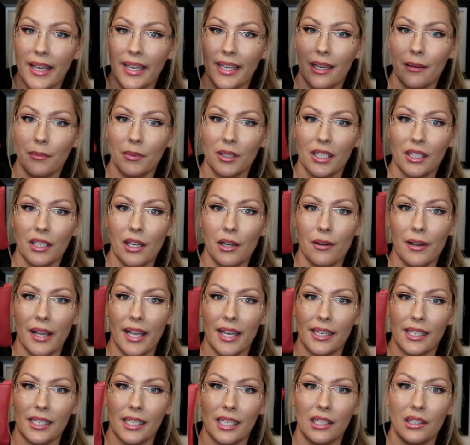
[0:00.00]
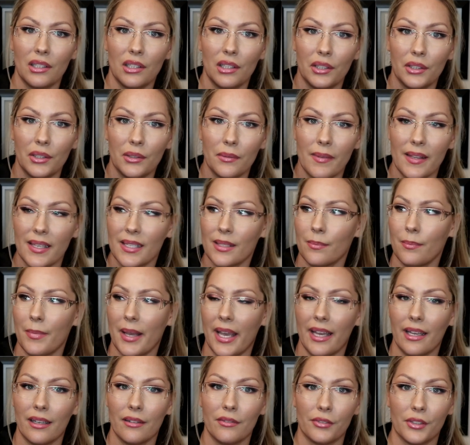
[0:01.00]
I'm gonna go ahead and include this
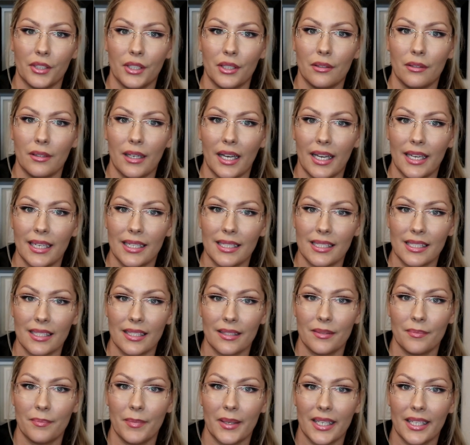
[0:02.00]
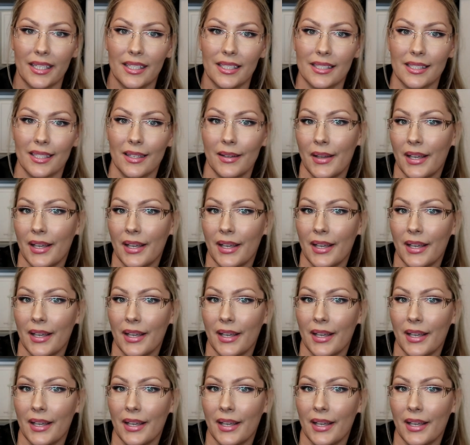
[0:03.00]
bag for you guys because